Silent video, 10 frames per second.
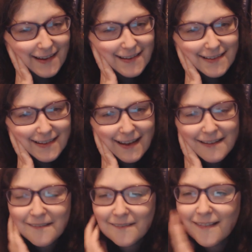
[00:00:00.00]
I don't
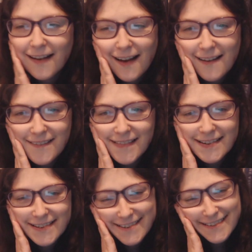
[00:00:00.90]
know. I'm
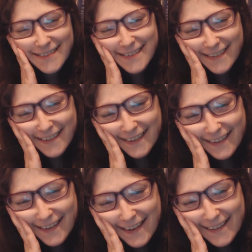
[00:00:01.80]
not sure.
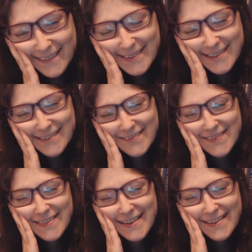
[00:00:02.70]
I'm just
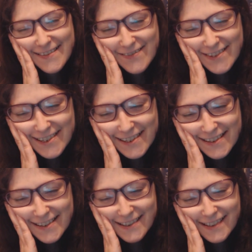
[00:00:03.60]
nervous
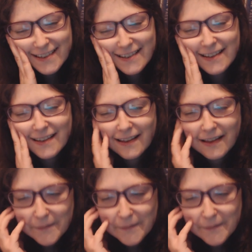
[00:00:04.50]
that he's gonna